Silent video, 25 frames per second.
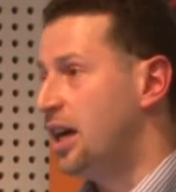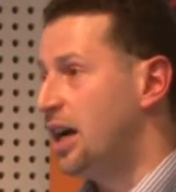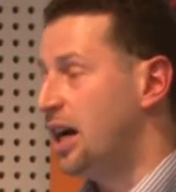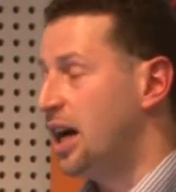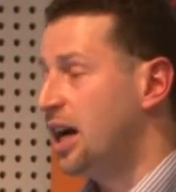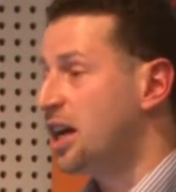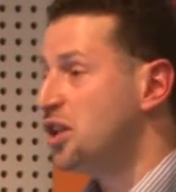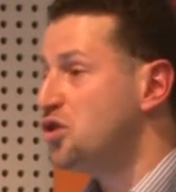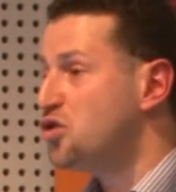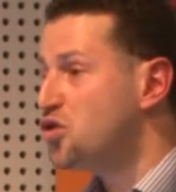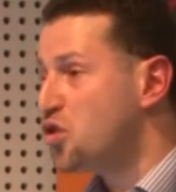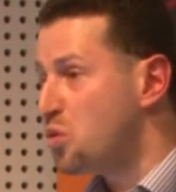
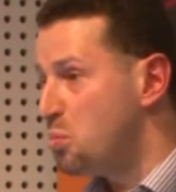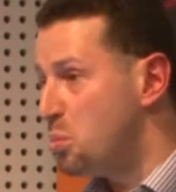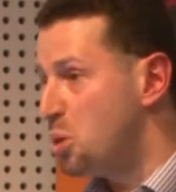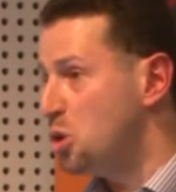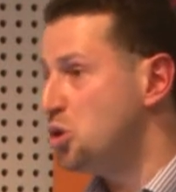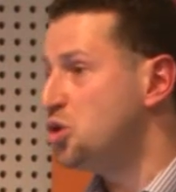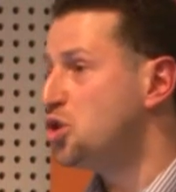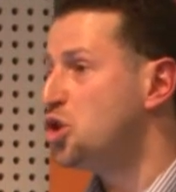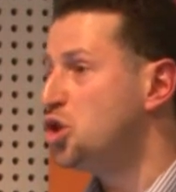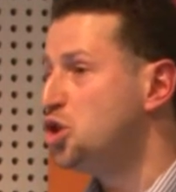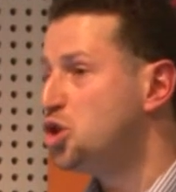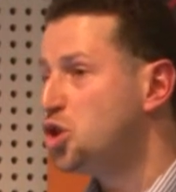a
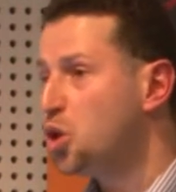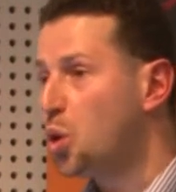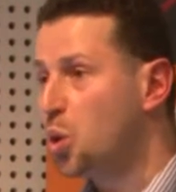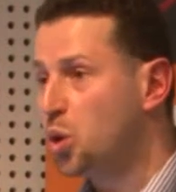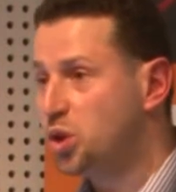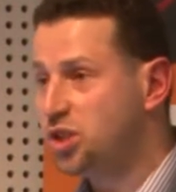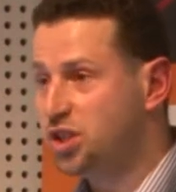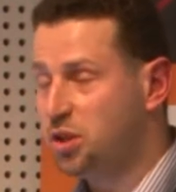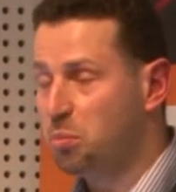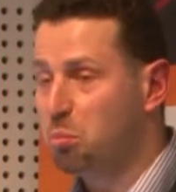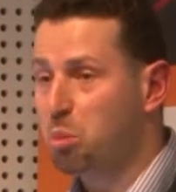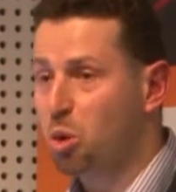contribution
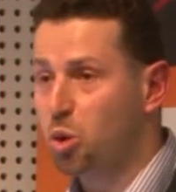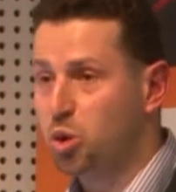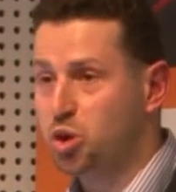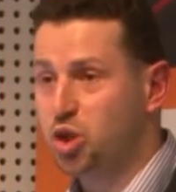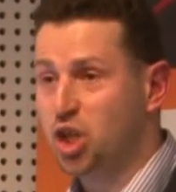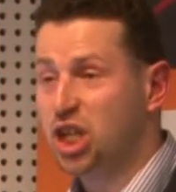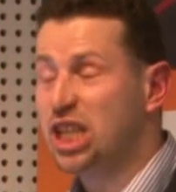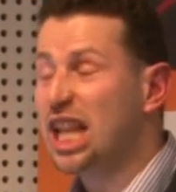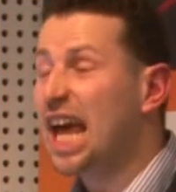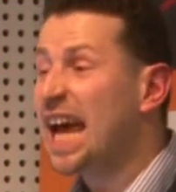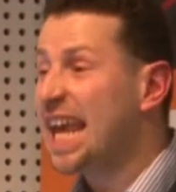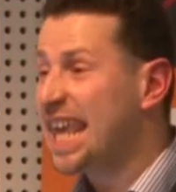towards the
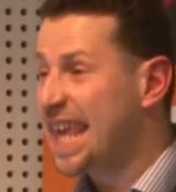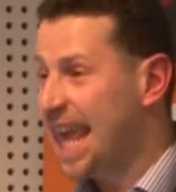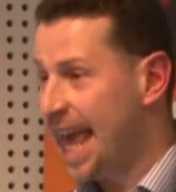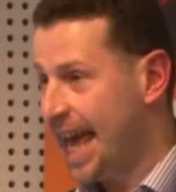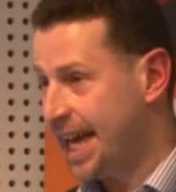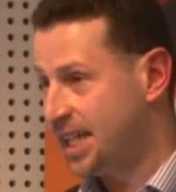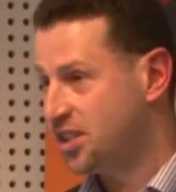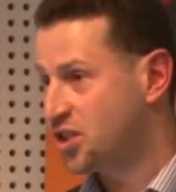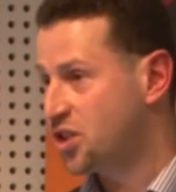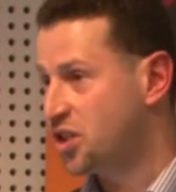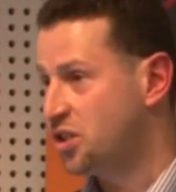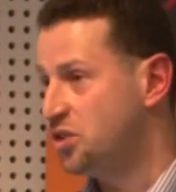project, a
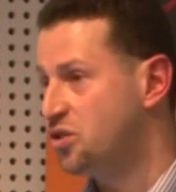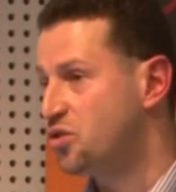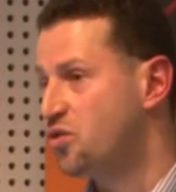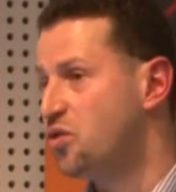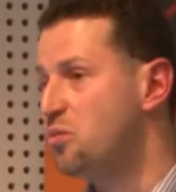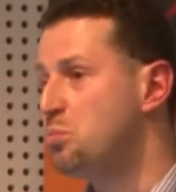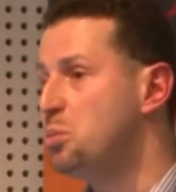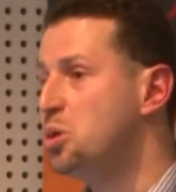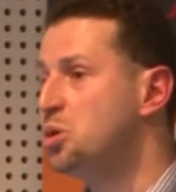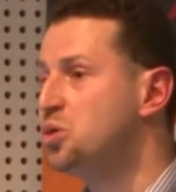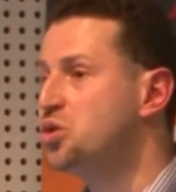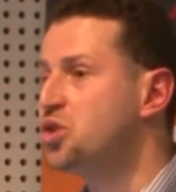cash
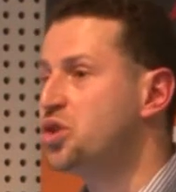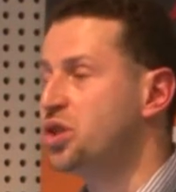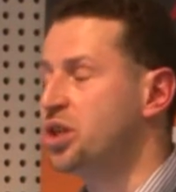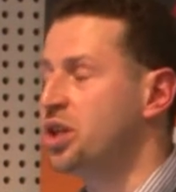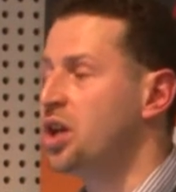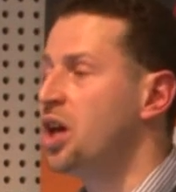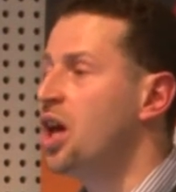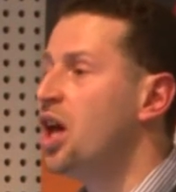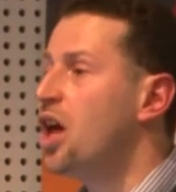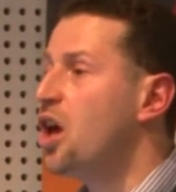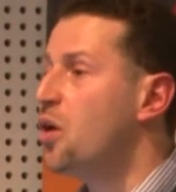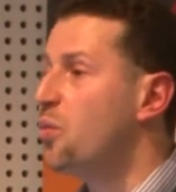
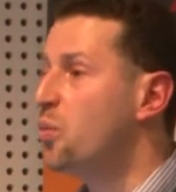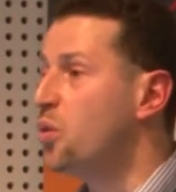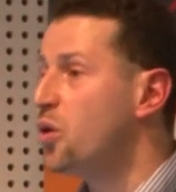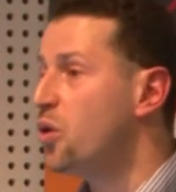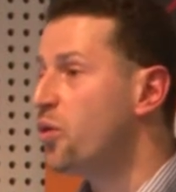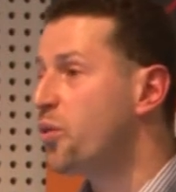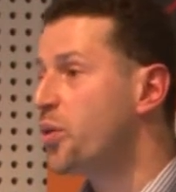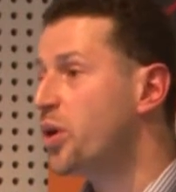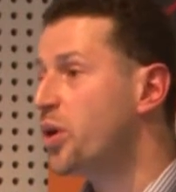contribution. We